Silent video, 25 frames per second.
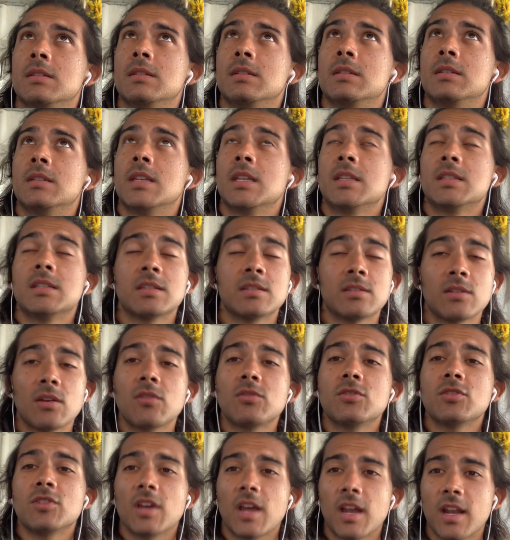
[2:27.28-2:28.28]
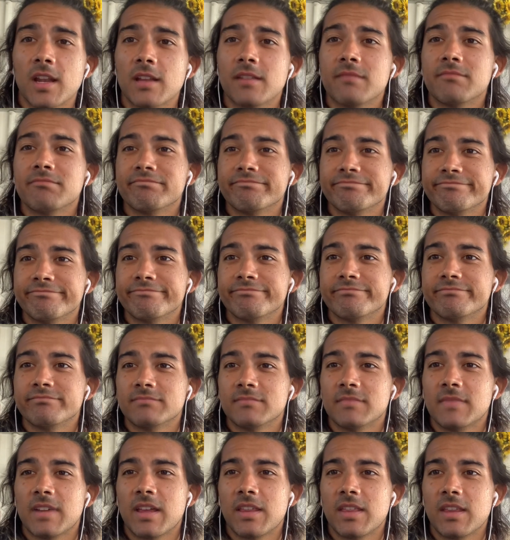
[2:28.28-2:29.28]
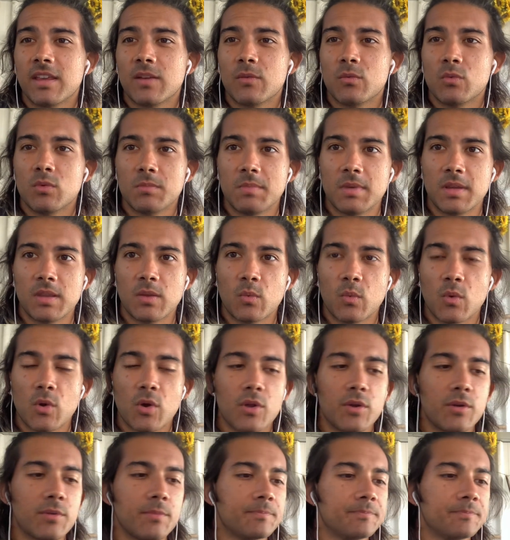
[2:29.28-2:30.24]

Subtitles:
disassociated, I think would be the word.